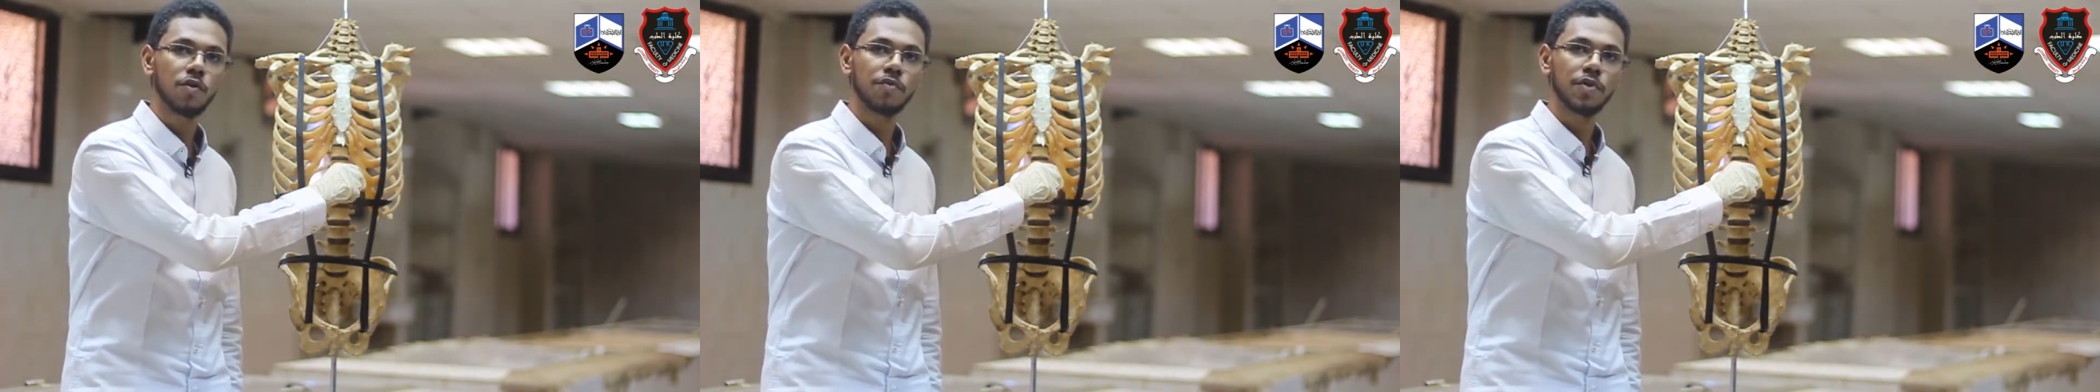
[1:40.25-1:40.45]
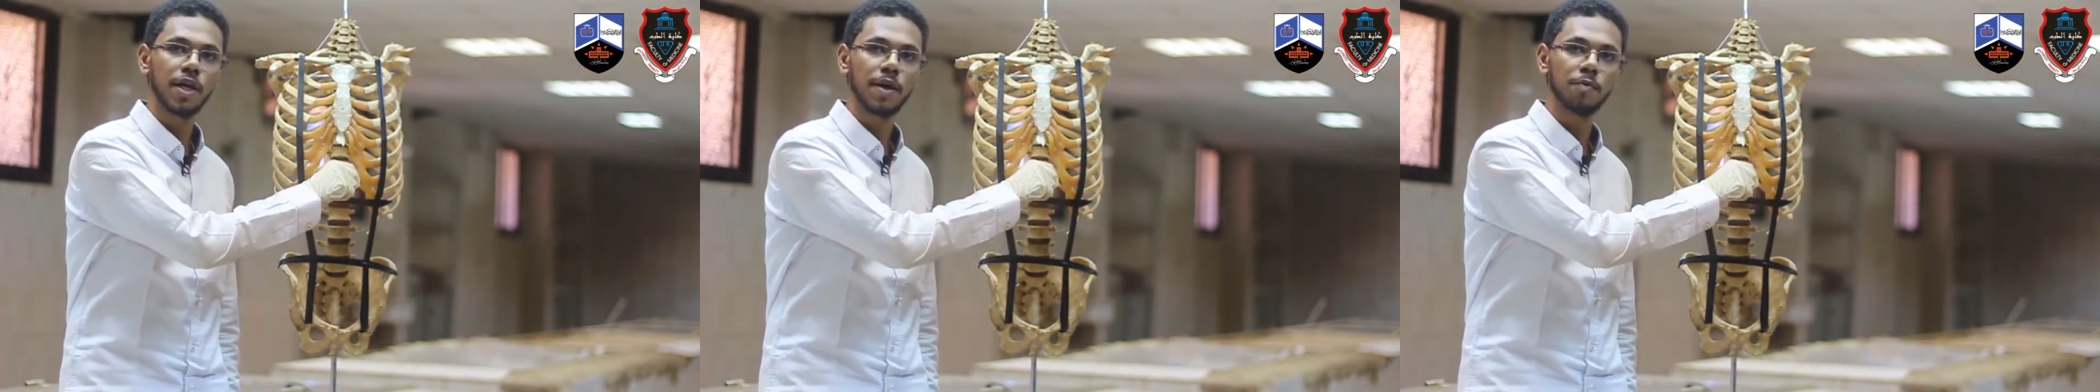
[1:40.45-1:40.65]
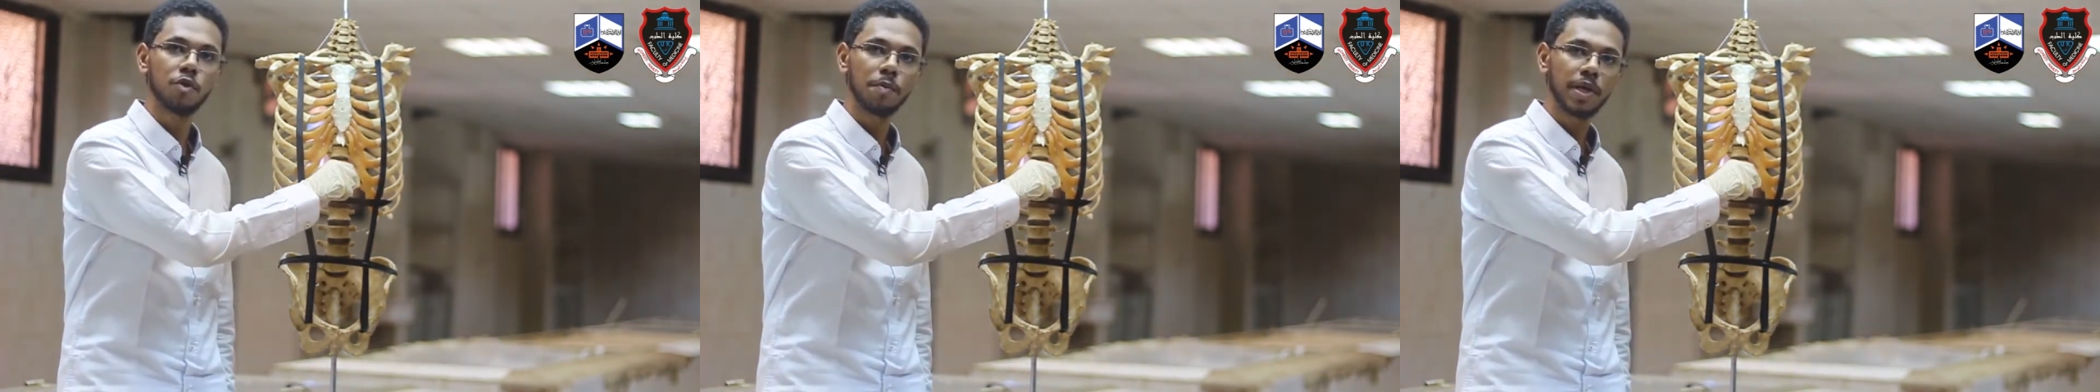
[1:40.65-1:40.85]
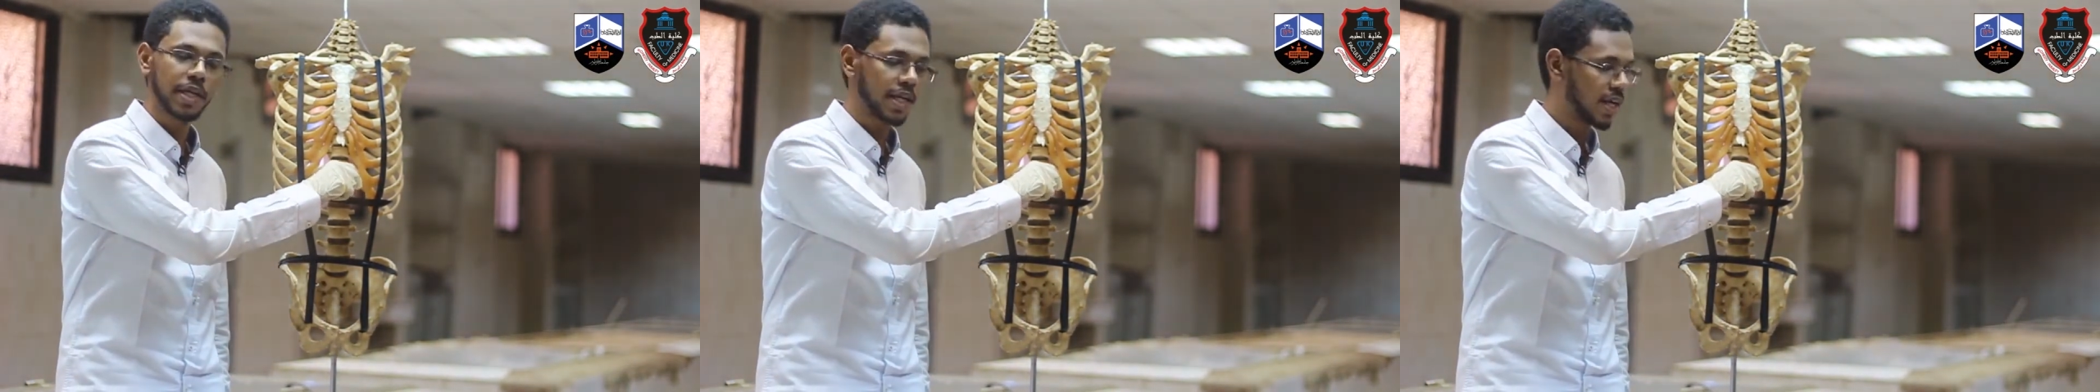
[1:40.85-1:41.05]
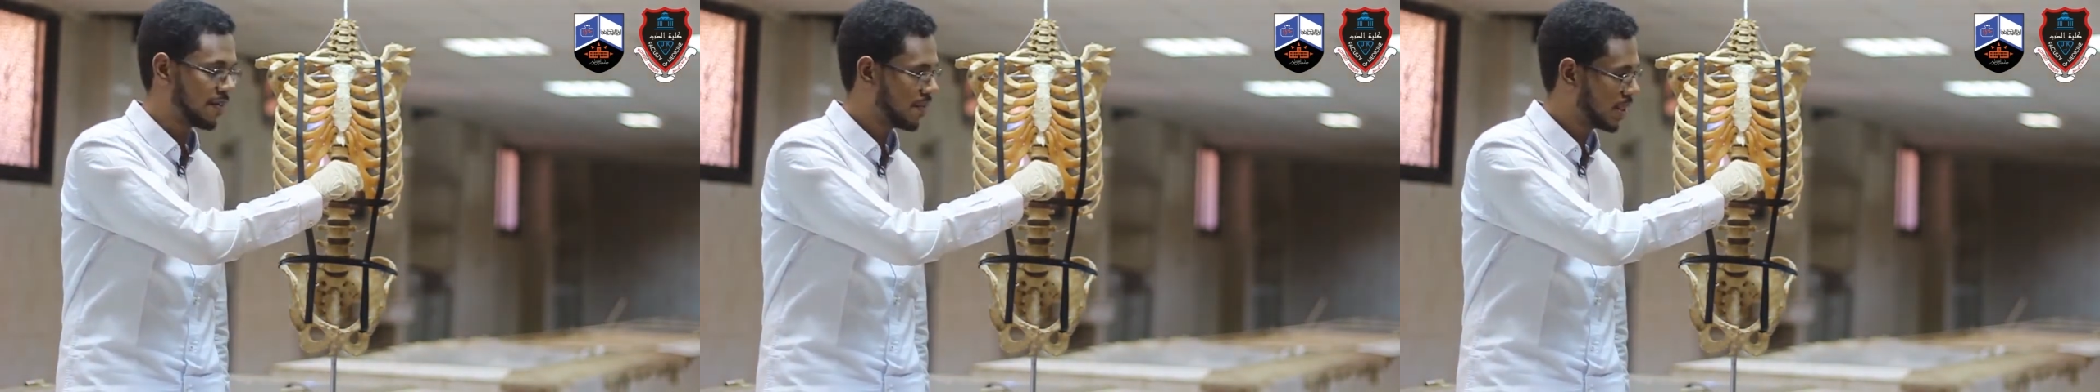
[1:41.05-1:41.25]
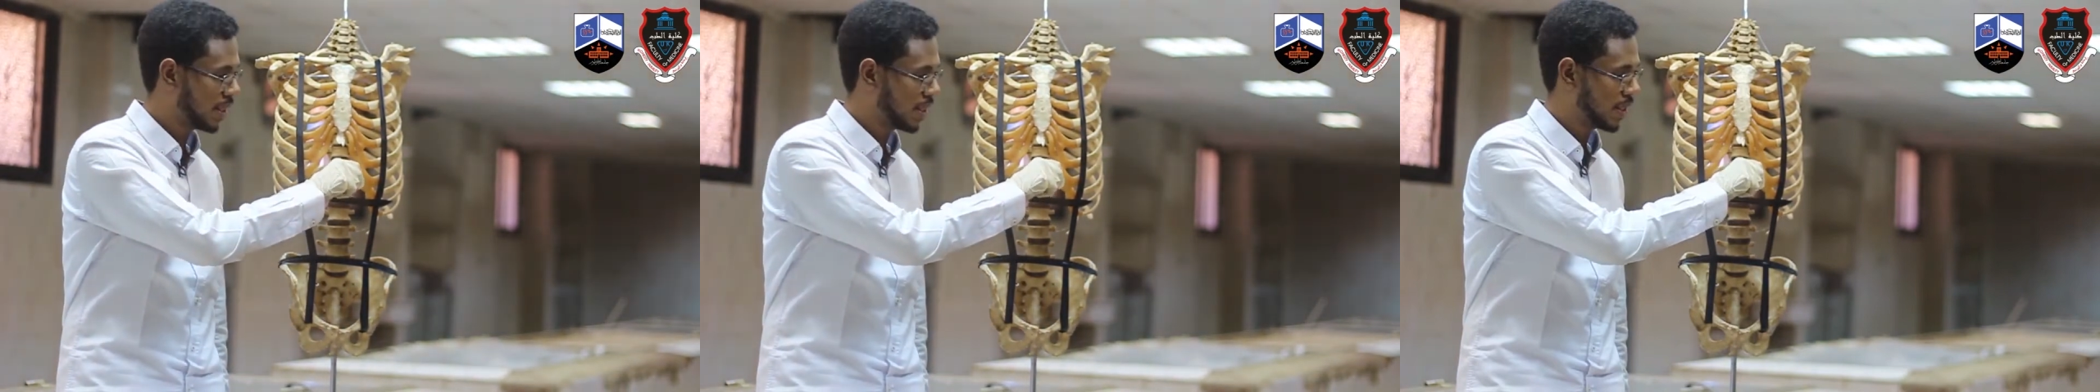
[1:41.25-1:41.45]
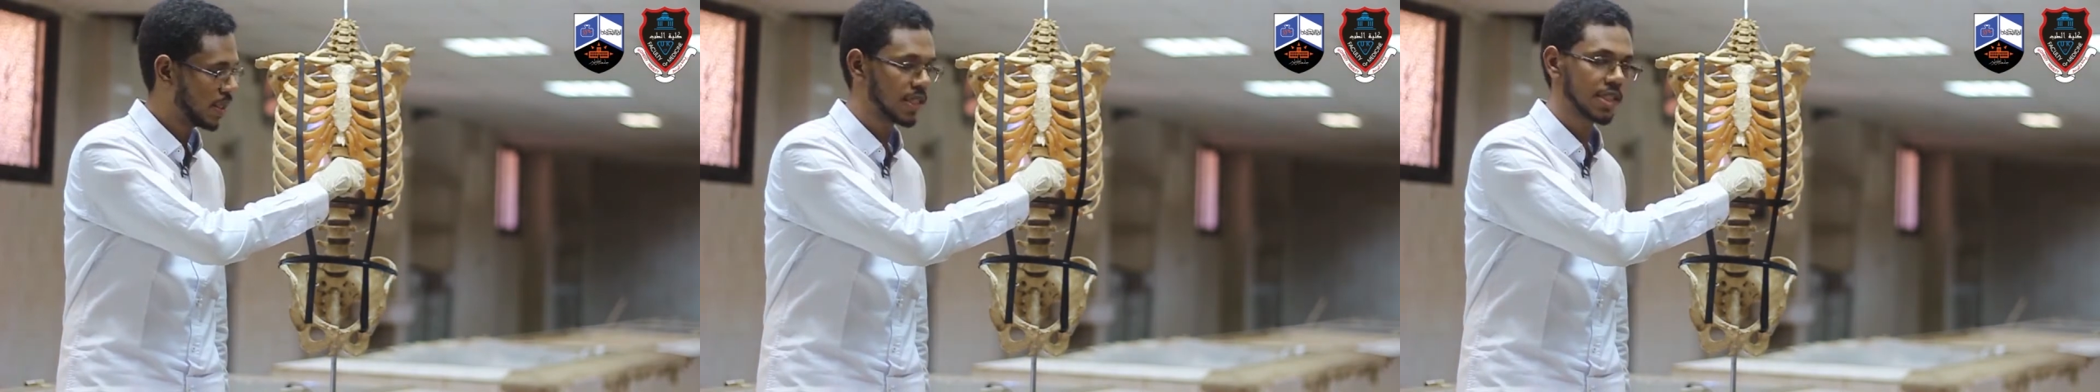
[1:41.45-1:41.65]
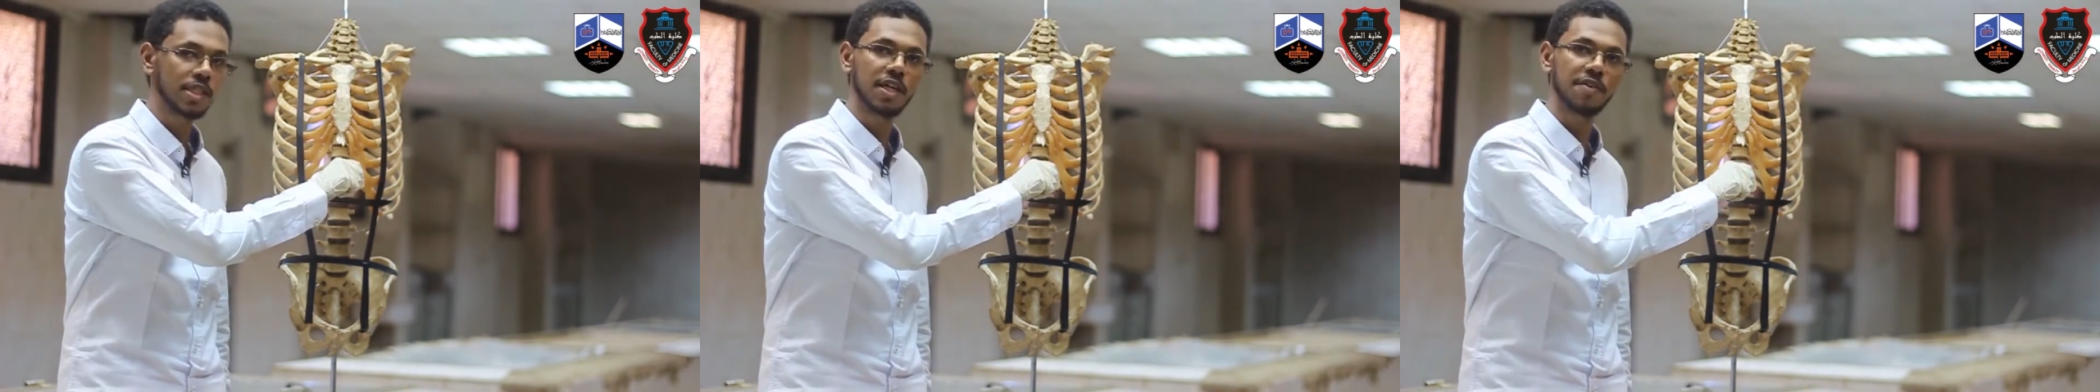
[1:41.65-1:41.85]
of the abdominal cavity
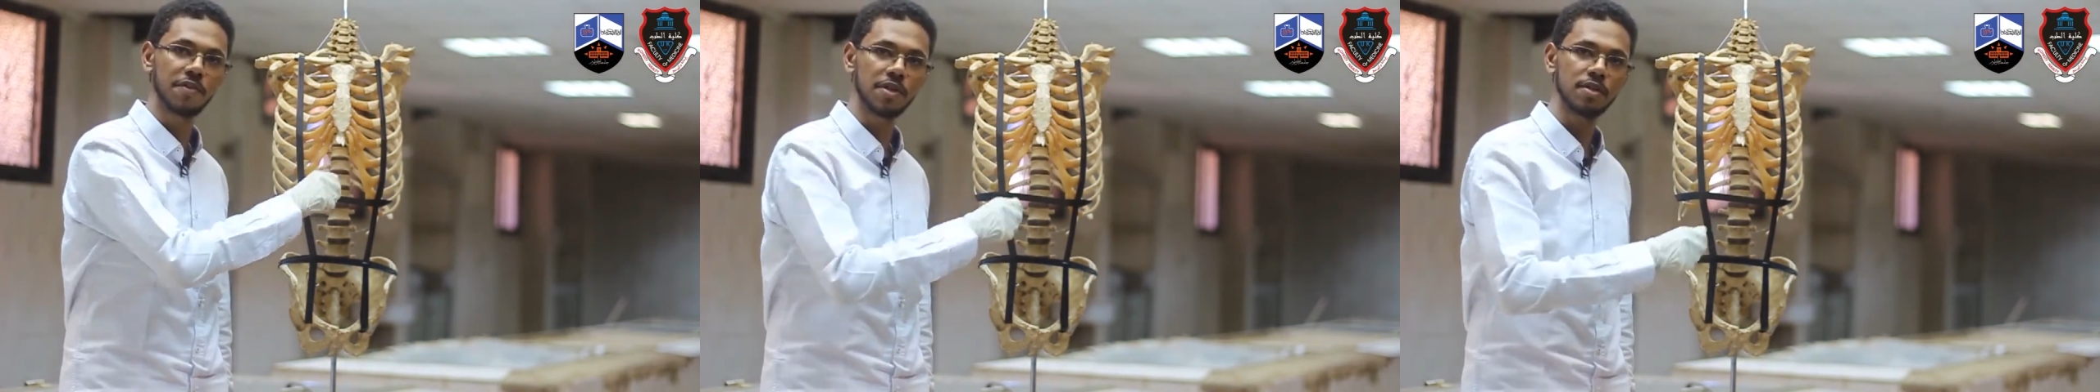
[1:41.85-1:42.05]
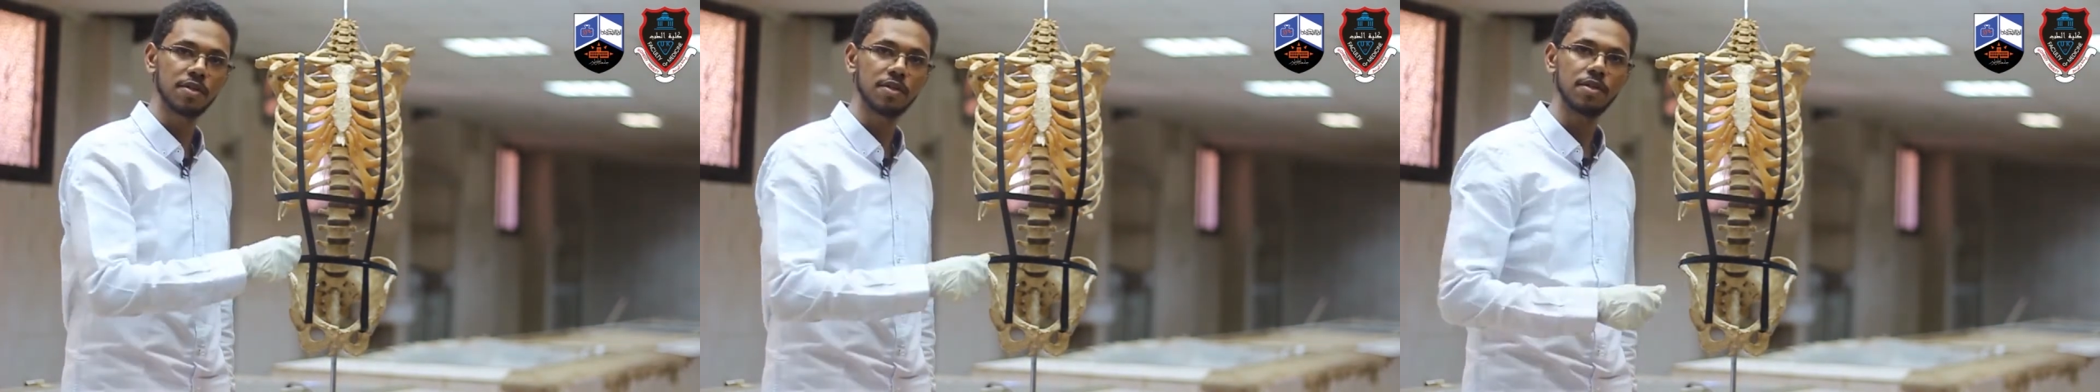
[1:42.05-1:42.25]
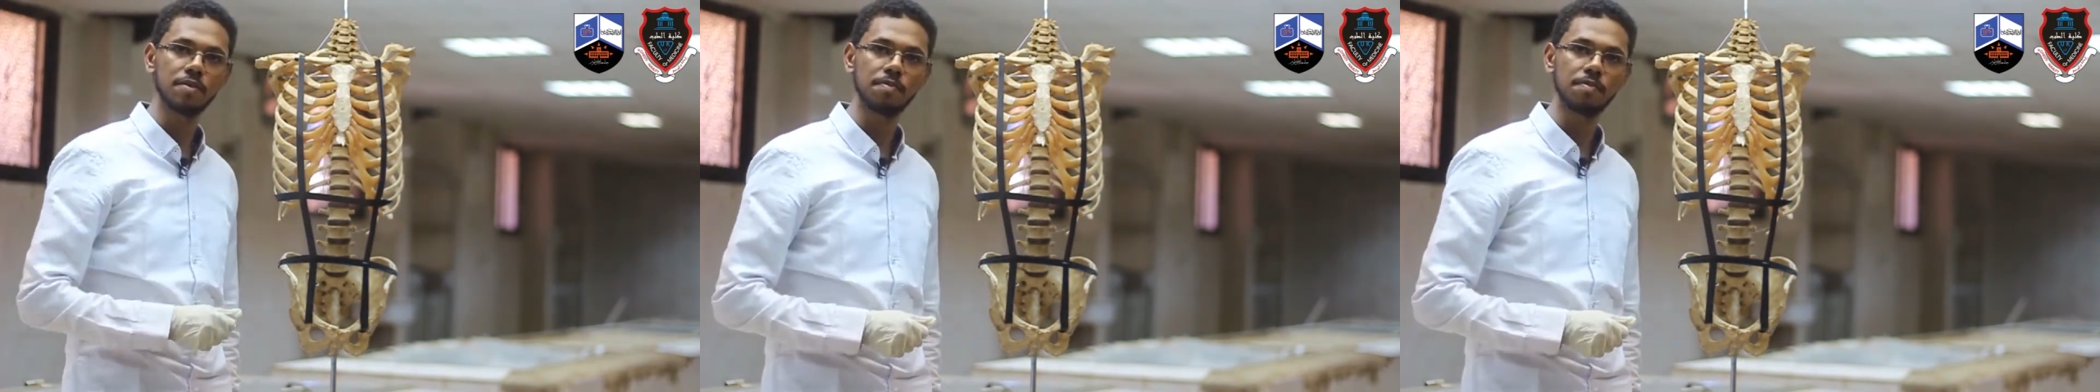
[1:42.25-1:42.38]
is covered